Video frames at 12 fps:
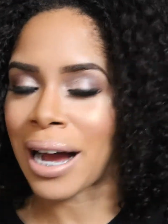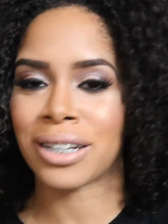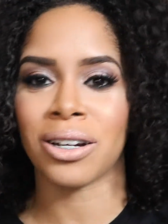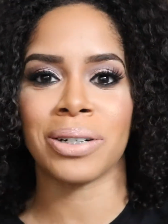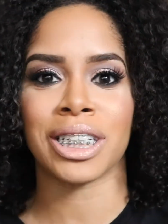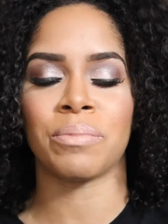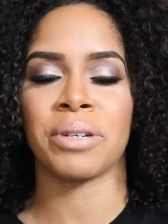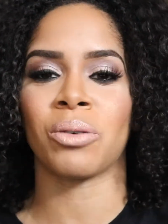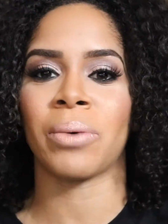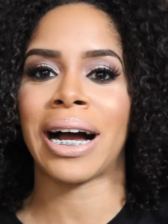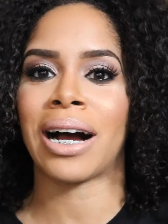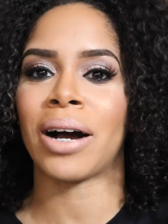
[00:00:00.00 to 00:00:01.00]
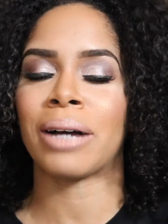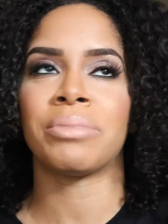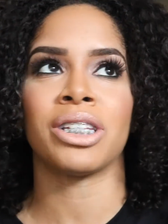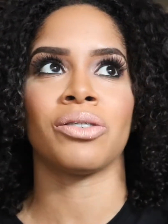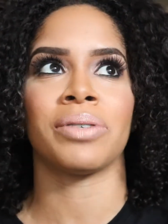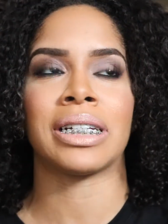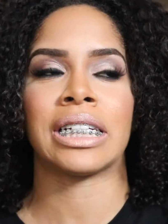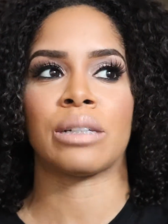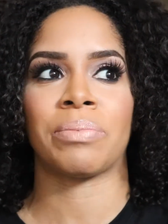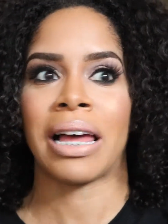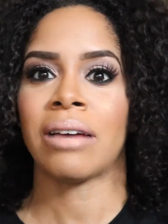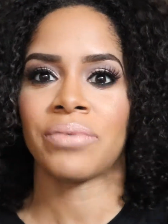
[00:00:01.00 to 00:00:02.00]
I know it's been a while, I've been doing
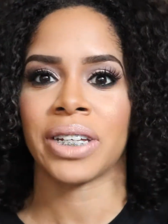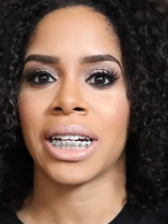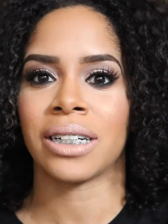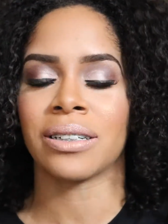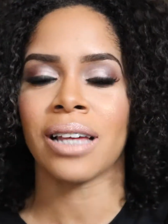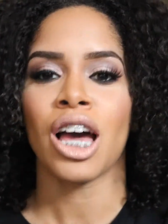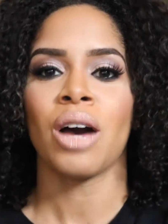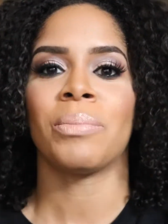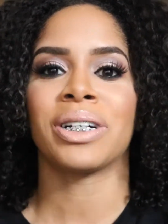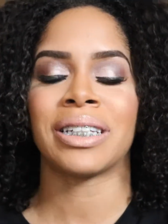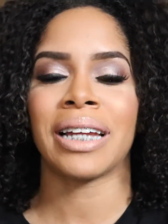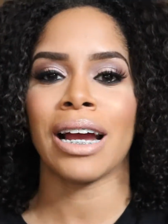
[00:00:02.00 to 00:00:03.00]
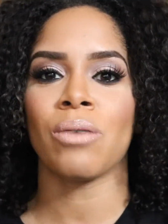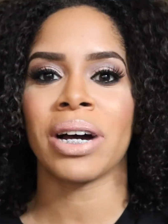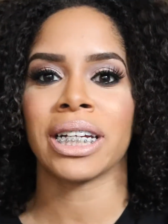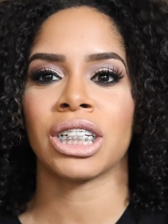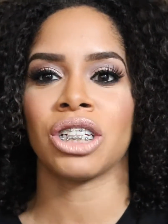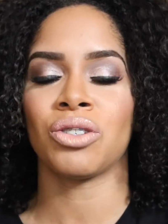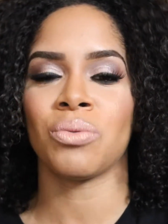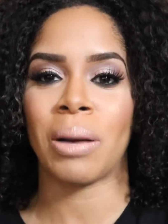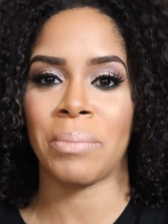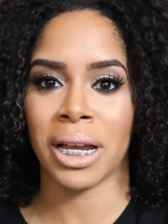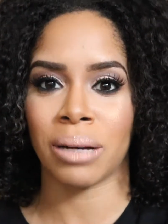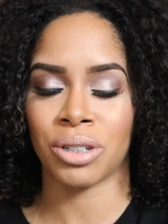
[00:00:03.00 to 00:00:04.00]
these plant videos, but today I wanted to do
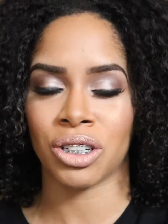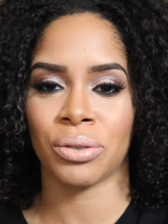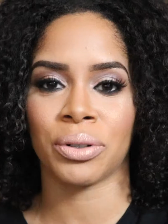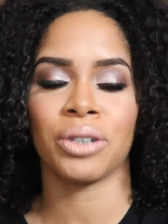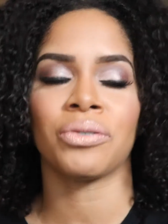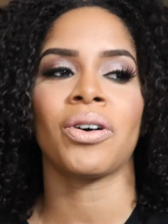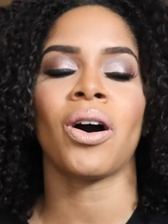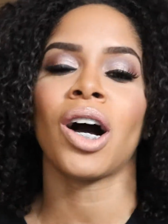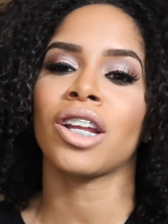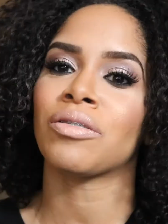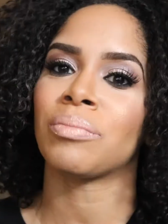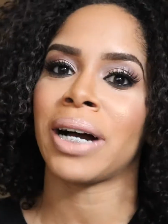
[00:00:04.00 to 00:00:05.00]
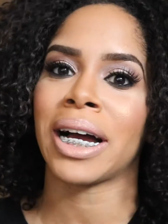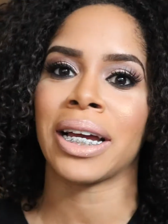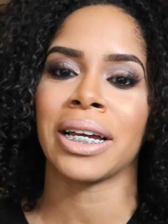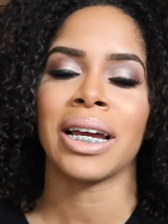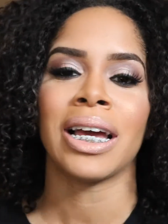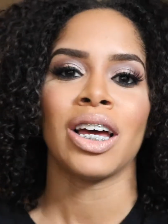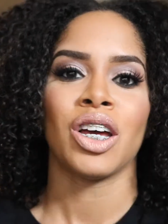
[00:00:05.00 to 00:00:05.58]
a makeup tutorial for all of my